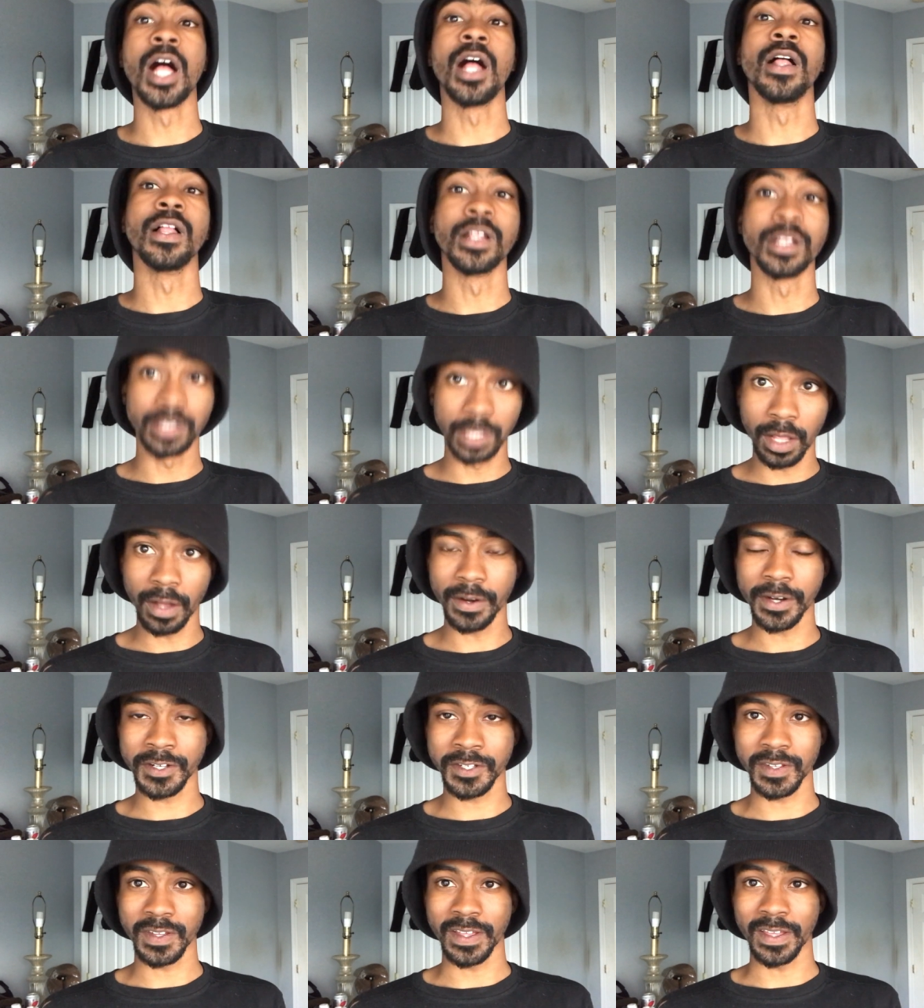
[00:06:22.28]

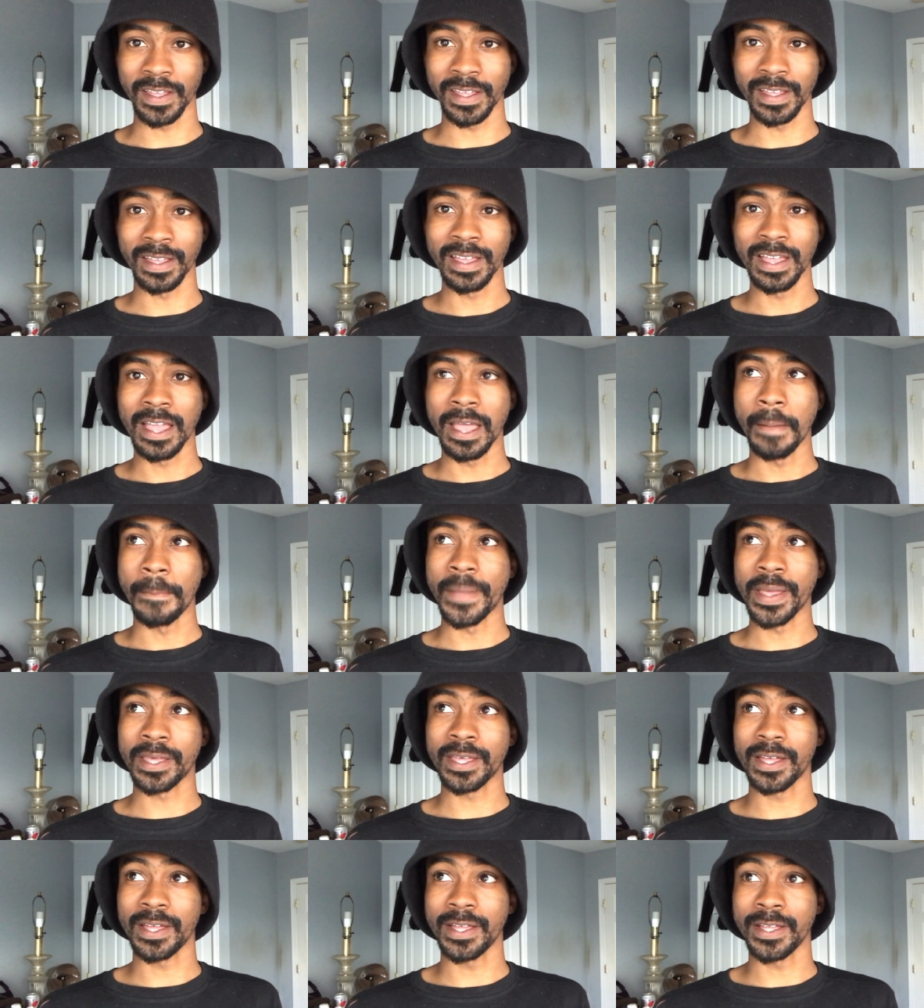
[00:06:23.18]
Largely,
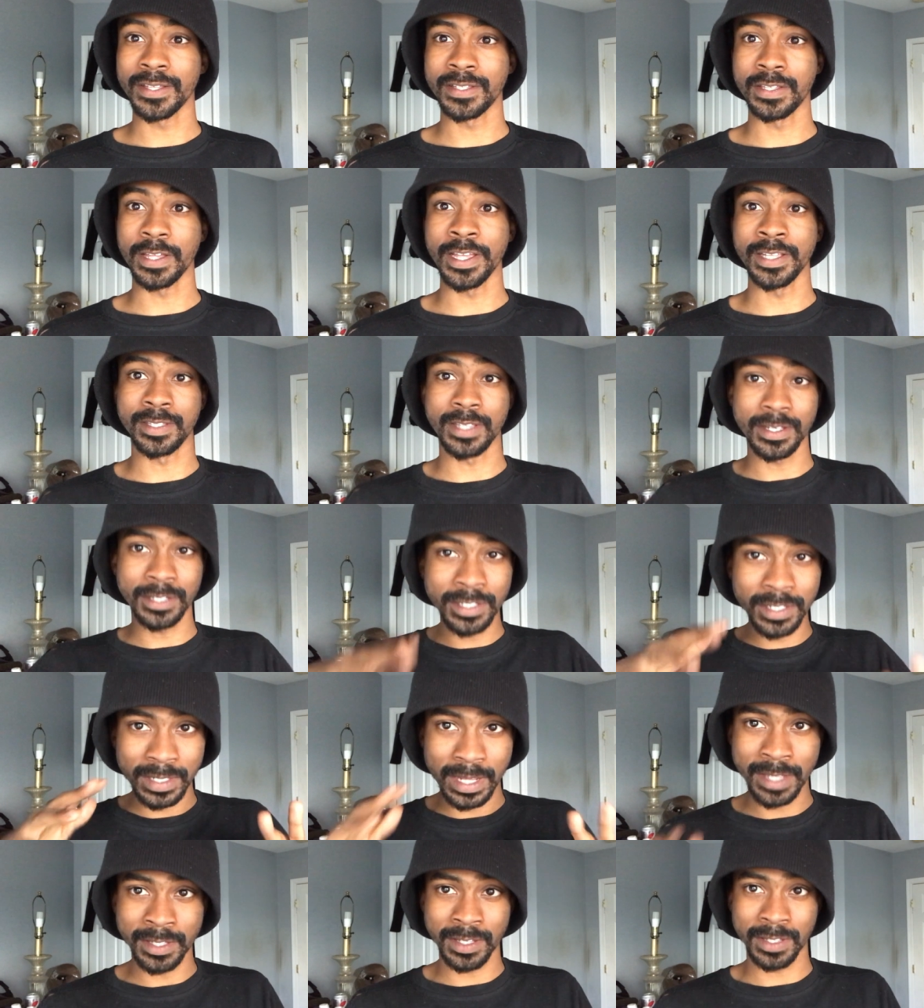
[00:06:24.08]
because it doesn't
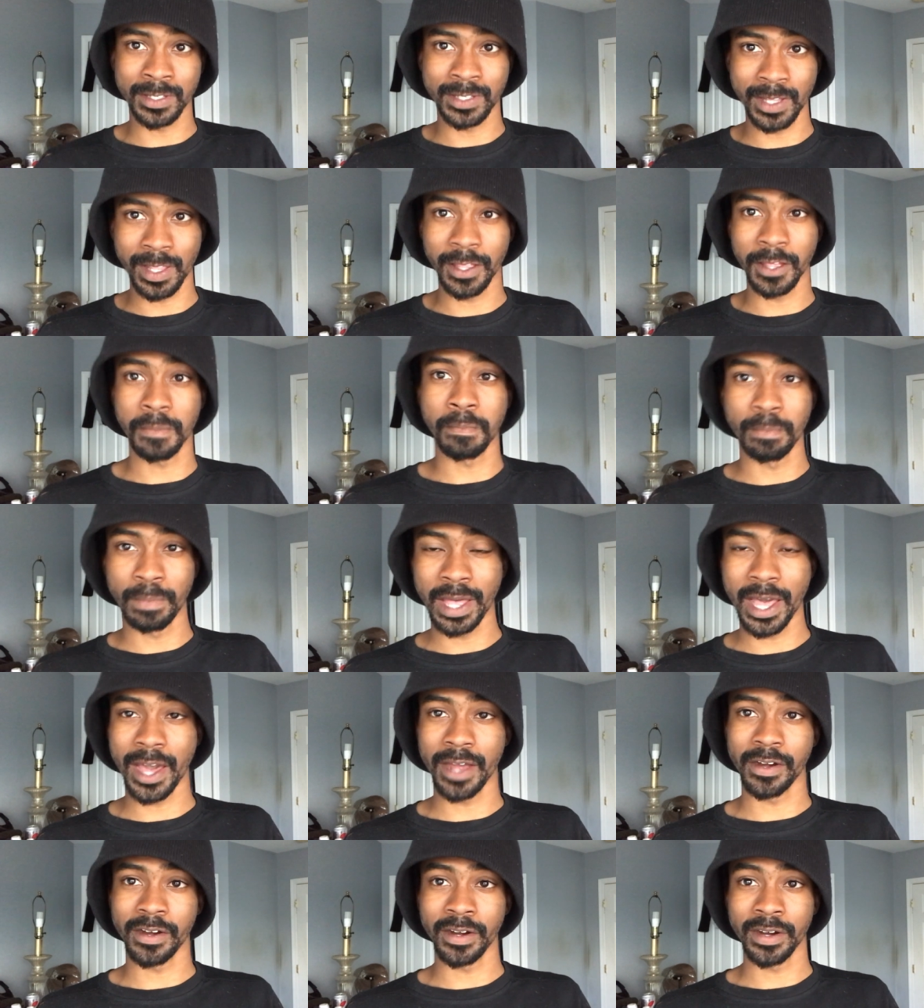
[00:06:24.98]
necessarily
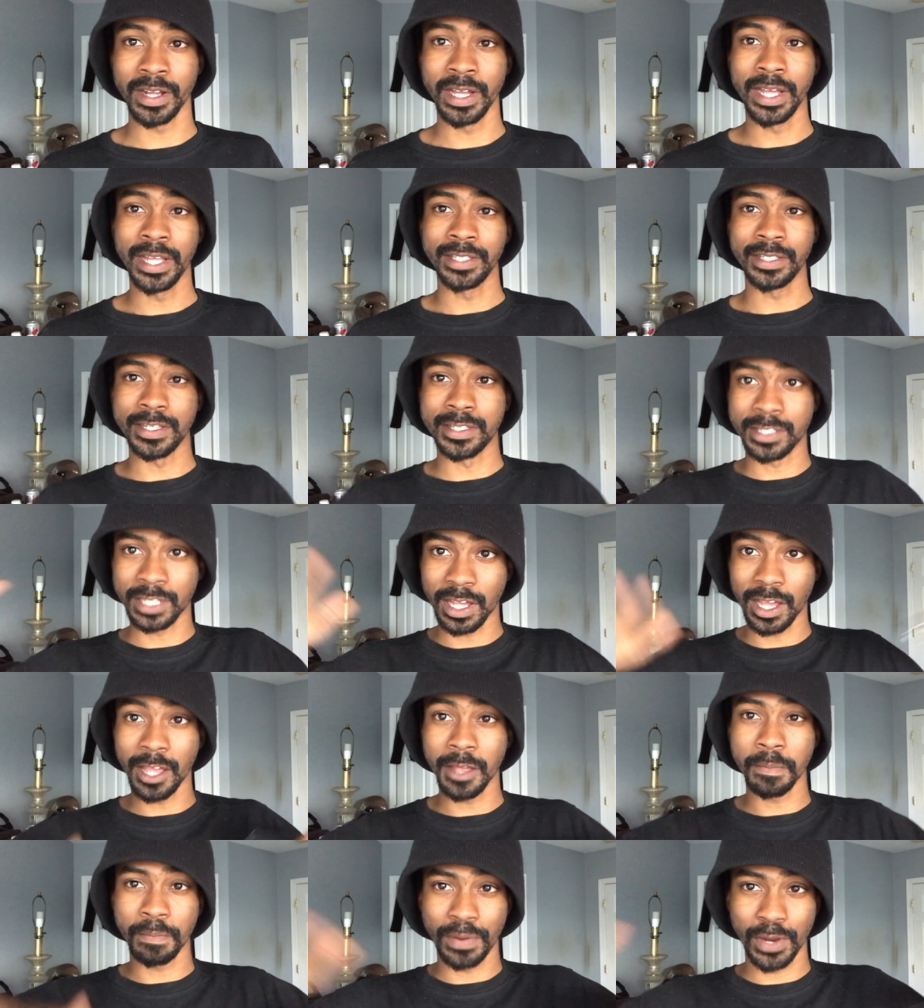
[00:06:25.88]
matter the
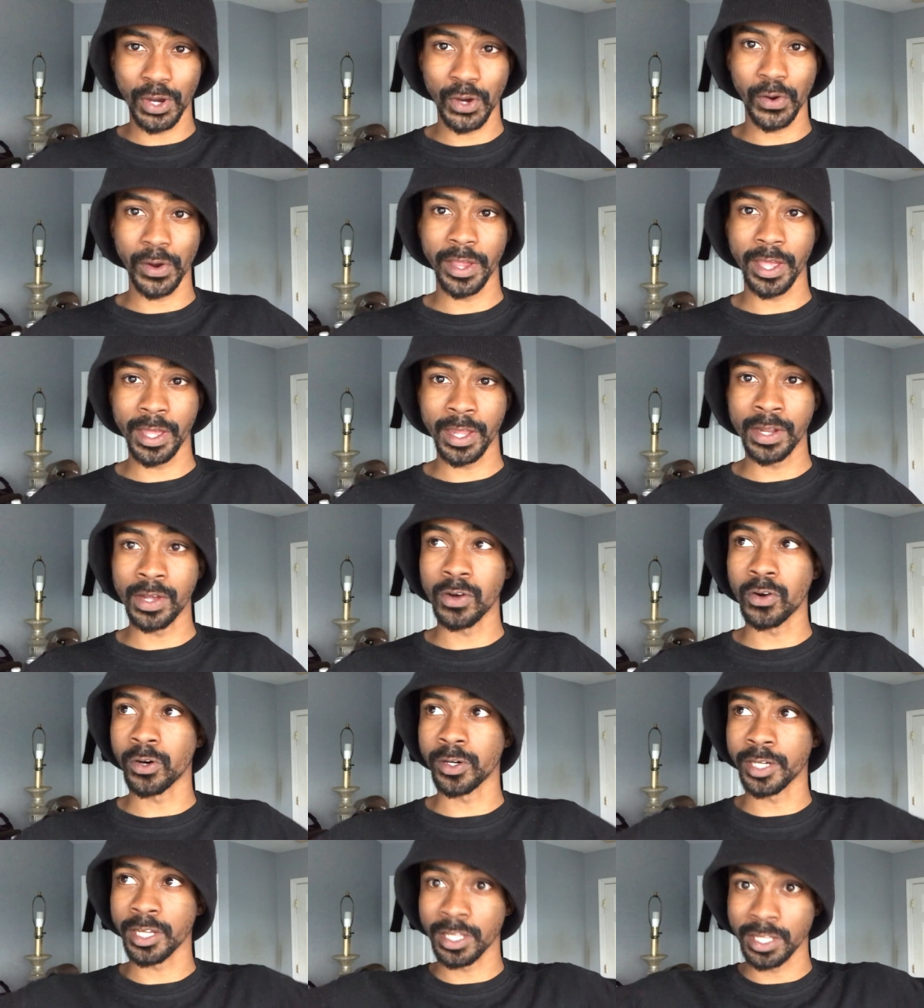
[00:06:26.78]
time period
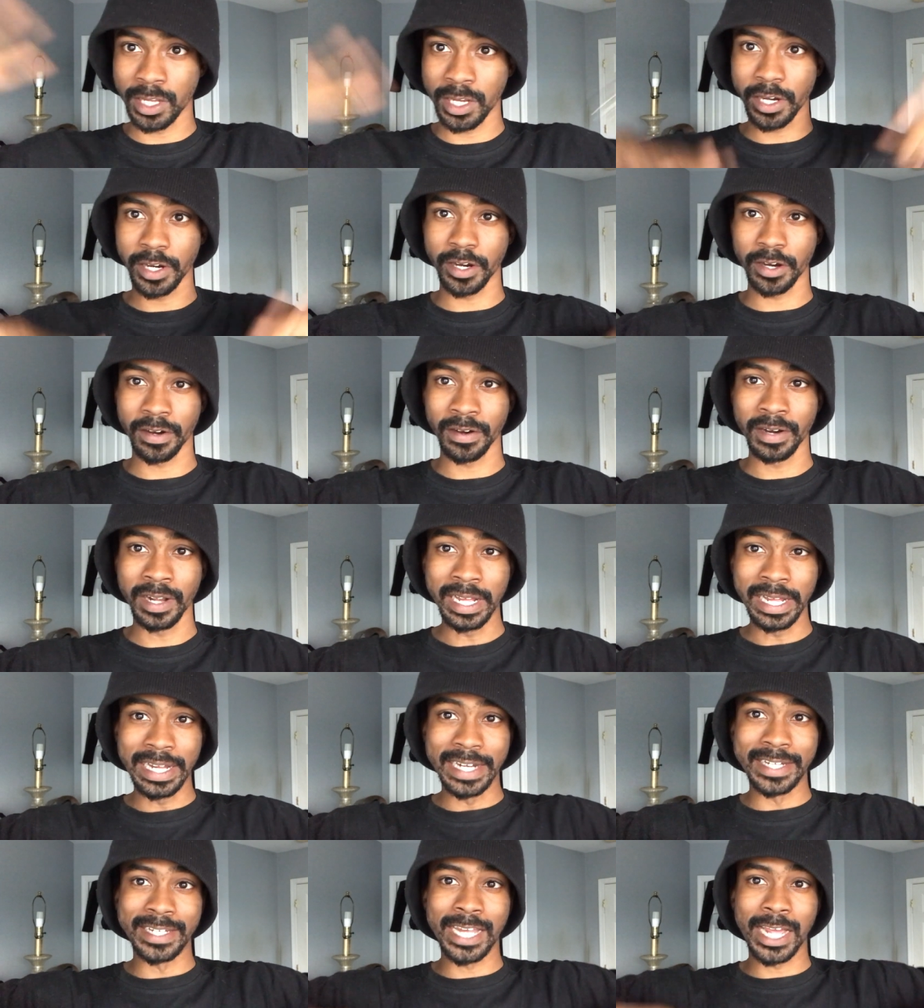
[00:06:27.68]
or the year
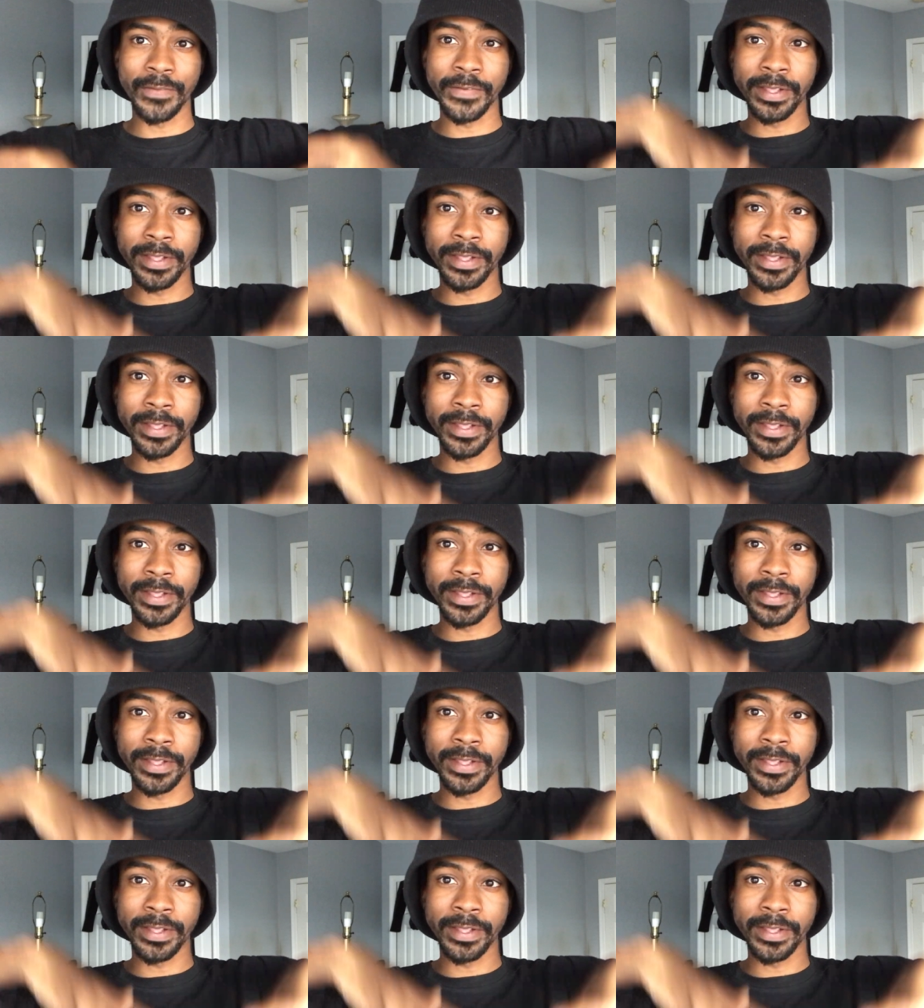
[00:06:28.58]
that